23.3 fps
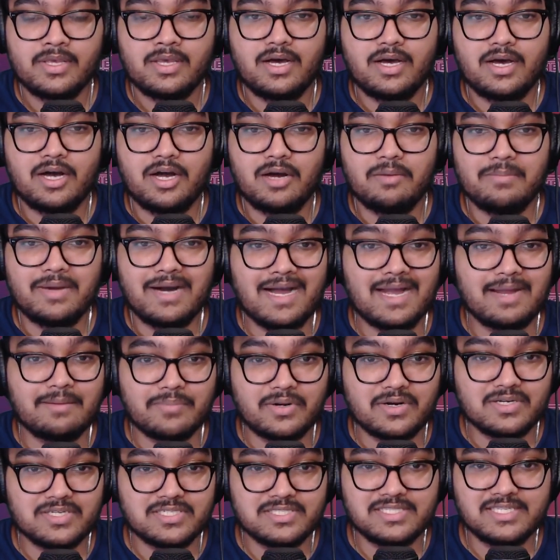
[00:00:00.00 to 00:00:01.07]
But I
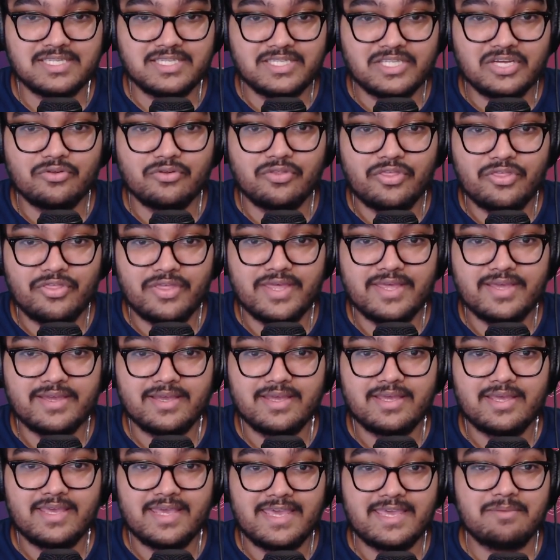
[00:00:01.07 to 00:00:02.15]
personally don't think
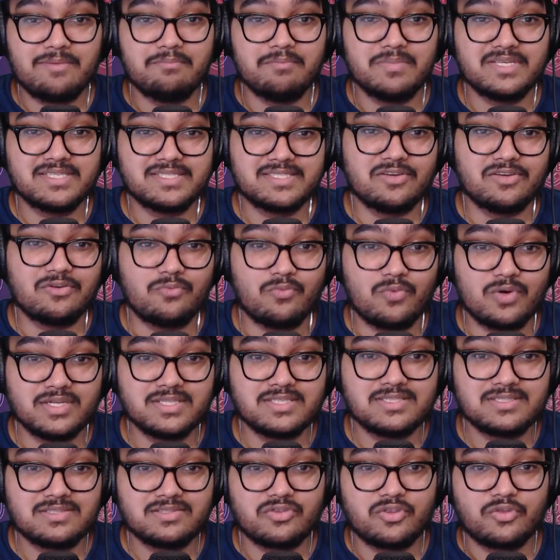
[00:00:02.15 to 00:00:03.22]
him missing
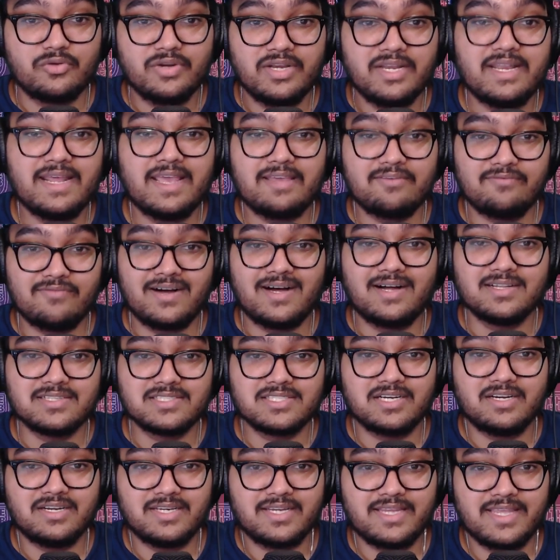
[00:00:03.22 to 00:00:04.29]
1 3-day
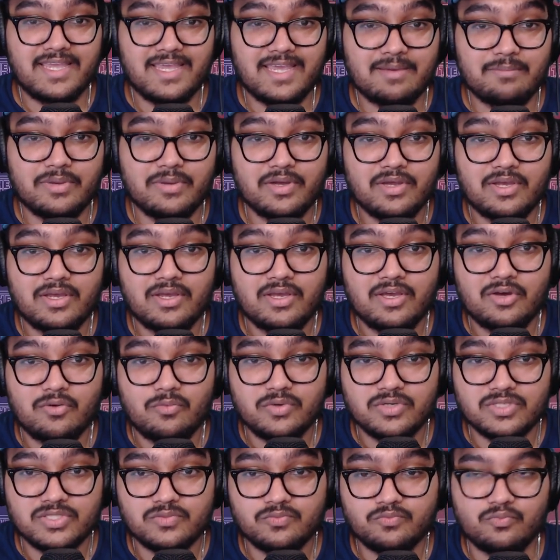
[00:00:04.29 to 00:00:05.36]
voluntary camp
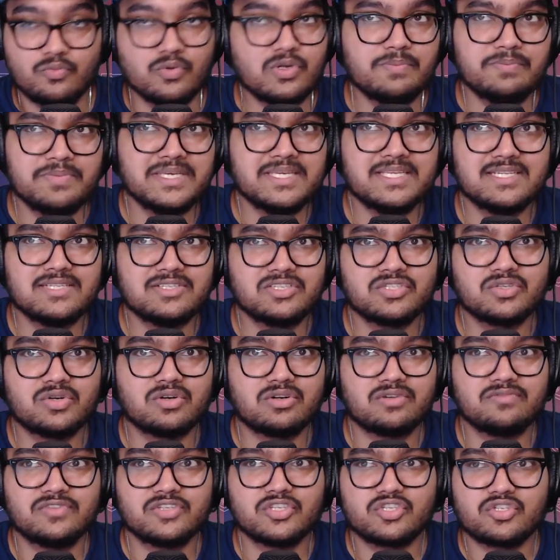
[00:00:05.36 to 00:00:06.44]
would be sort
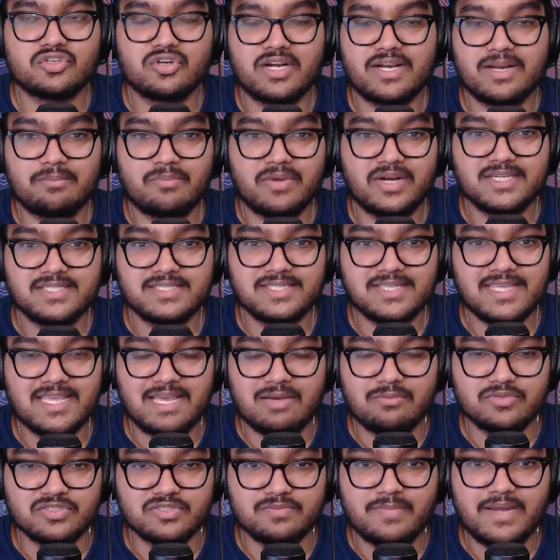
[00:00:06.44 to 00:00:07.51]
of the straw that breaks the
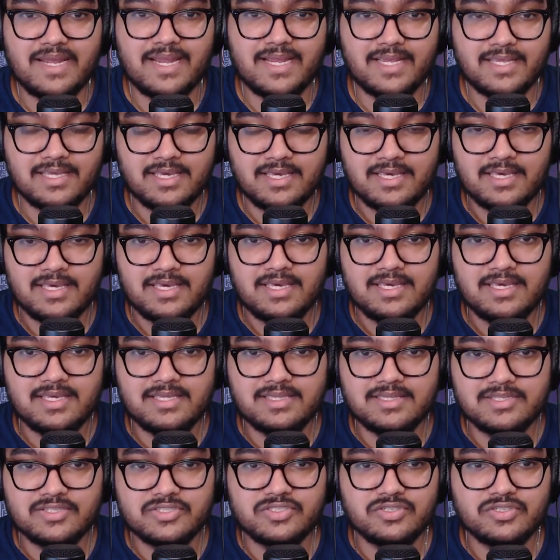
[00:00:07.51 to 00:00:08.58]
camel's back
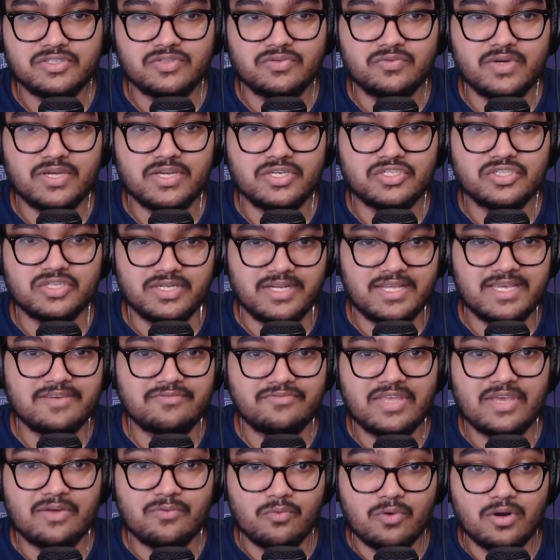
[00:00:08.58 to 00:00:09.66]
in this situation. If
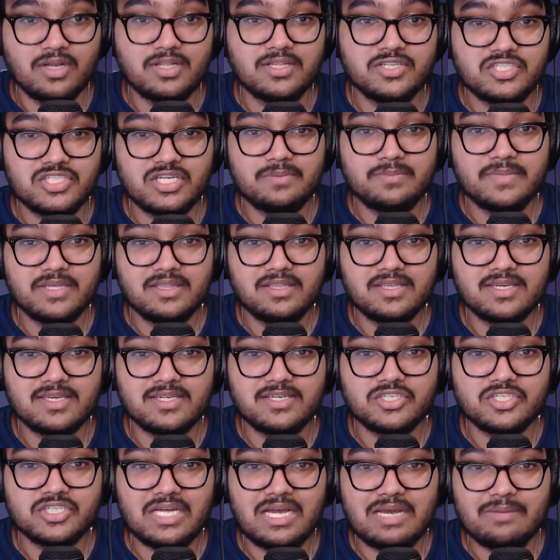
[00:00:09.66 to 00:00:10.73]
they were legitimately looking
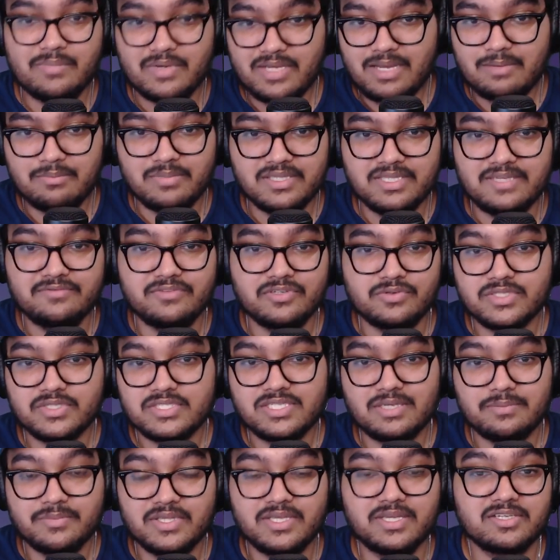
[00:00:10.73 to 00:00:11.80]
shopping, I believe there was
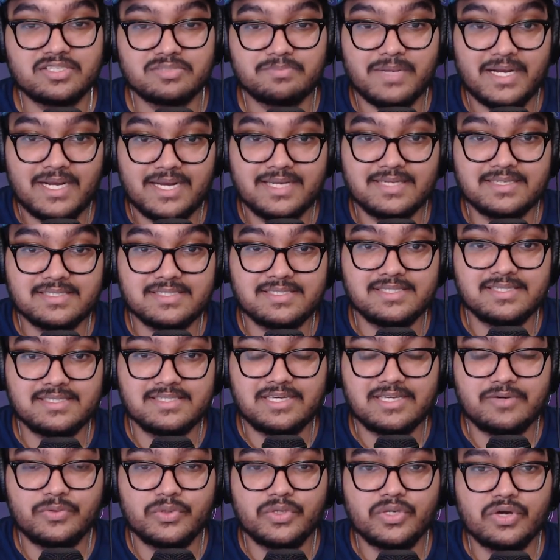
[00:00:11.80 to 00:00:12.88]
something else behind the scenes
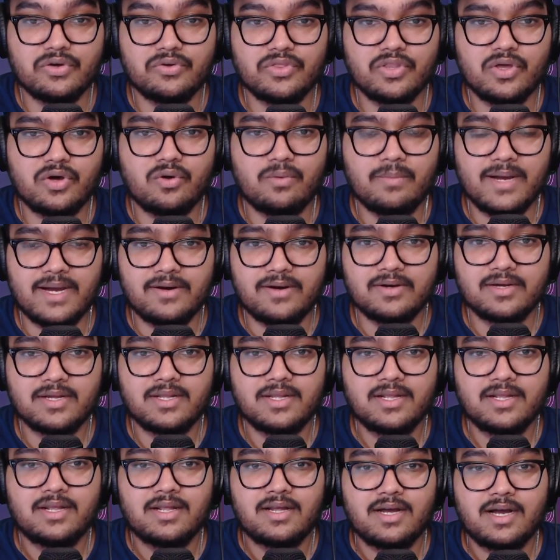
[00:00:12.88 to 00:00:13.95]
that we don't know about.
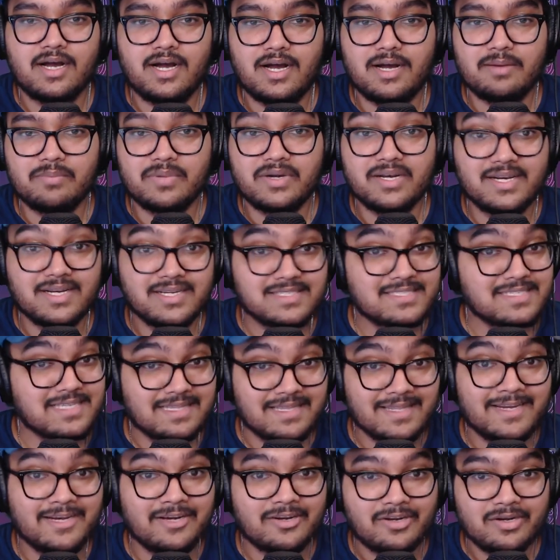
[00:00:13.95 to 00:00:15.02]
But it is
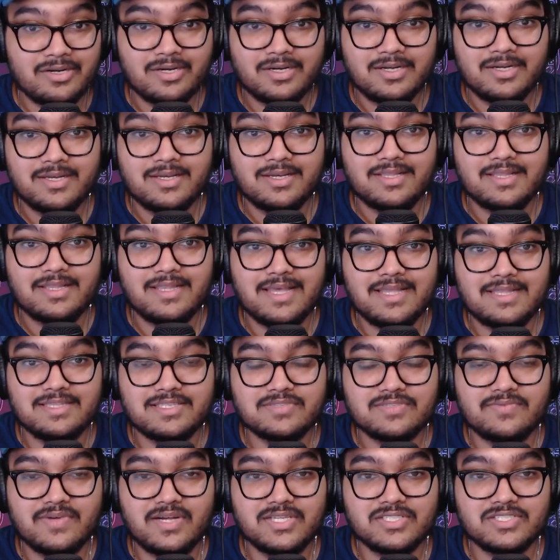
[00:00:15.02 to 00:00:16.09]
clear that
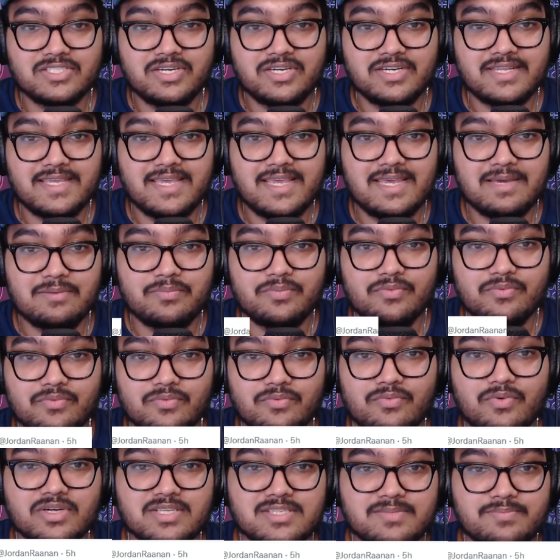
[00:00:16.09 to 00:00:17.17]
this voluntary camp
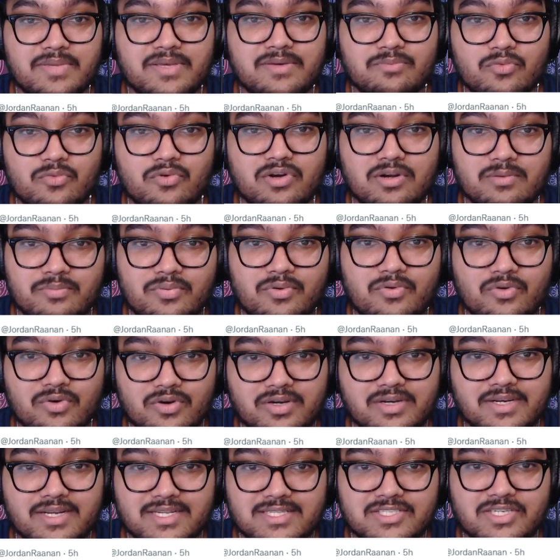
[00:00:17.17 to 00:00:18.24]
was a bit more
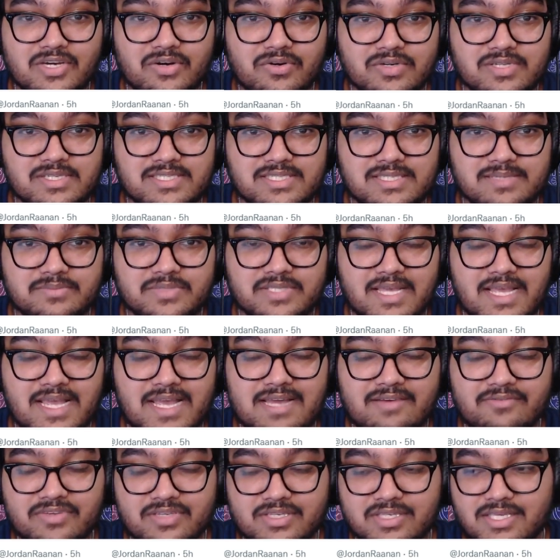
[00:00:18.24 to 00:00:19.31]
important than Toney seemed to
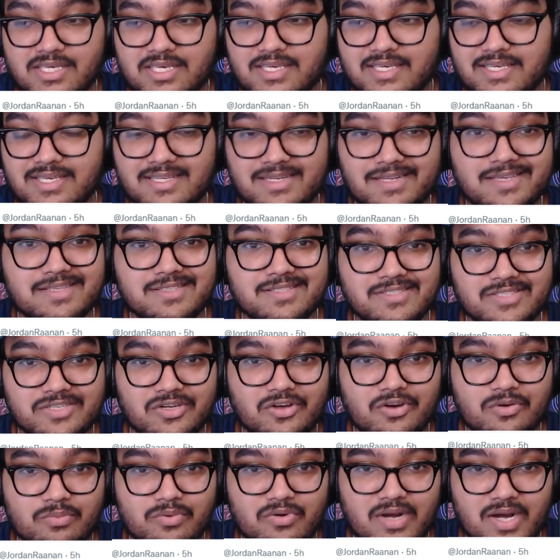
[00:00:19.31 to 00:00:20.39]
have it in his, you
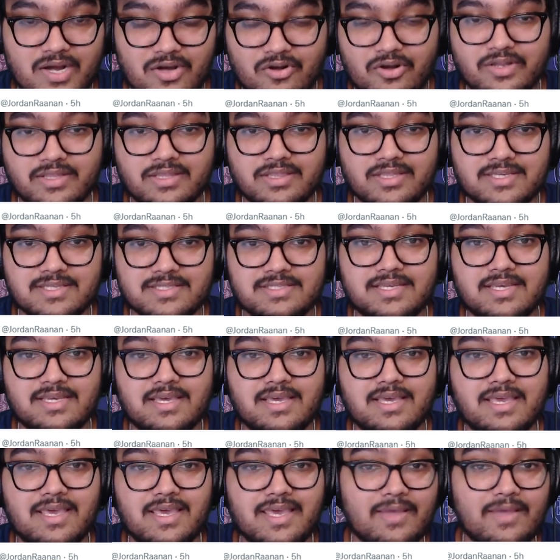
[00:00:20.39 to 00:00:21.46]
know, priority list.
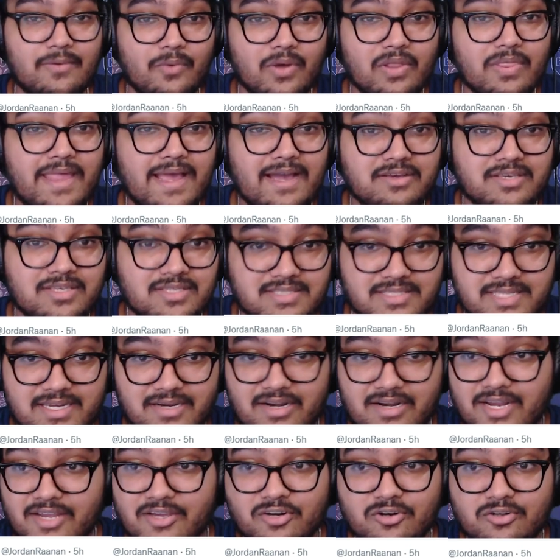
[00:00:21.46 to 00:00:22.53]
And well, now he's there.
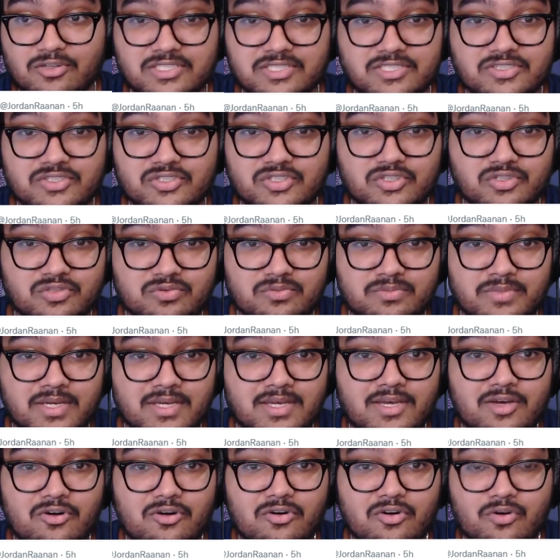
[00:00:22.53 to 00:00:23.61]
I could only assume,
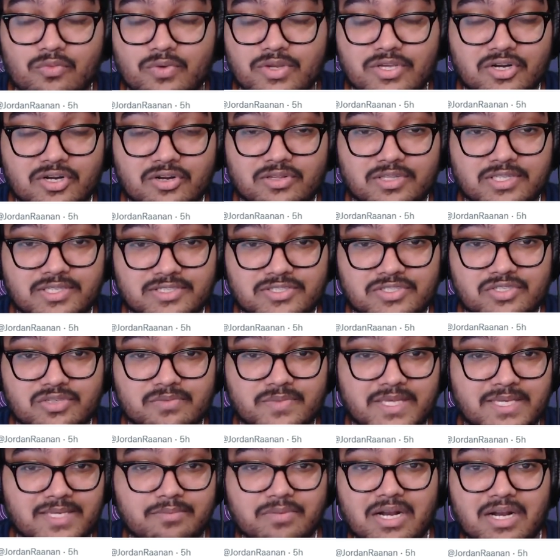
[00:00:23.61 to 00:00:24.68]
or we could only assume,
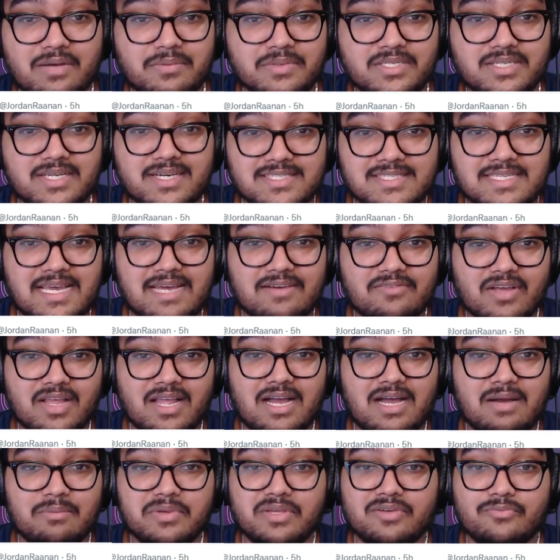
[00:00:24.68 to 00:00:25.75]
that he probably does have a
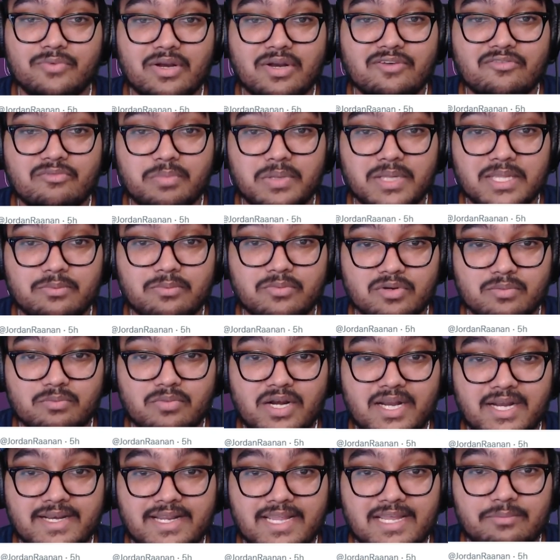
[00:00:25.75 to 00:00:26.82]
copy of whatever playbook
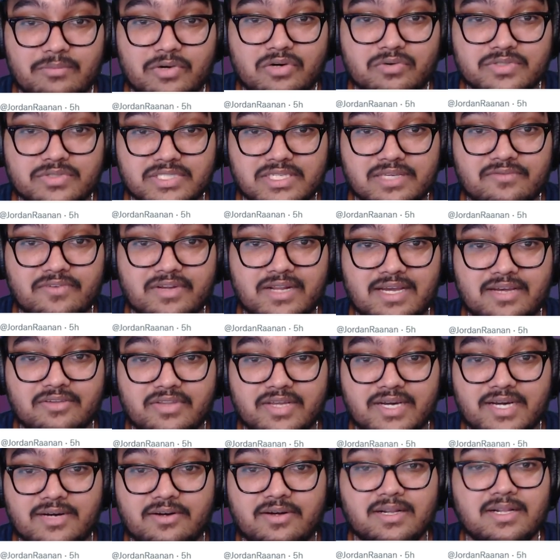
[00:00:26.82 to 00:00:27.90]
Brian Daboll was giving out
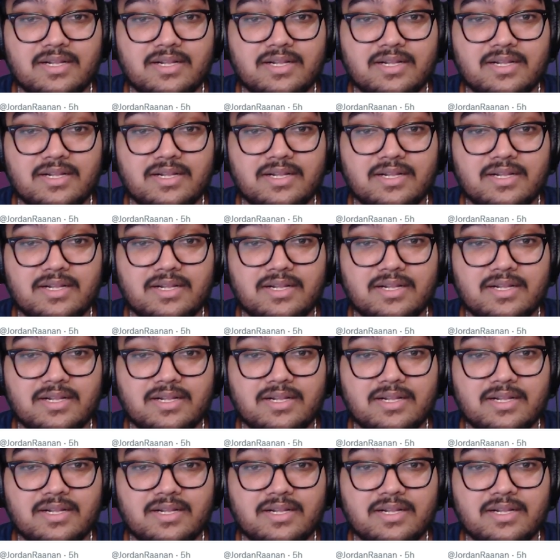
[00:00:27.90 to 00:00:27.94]
now.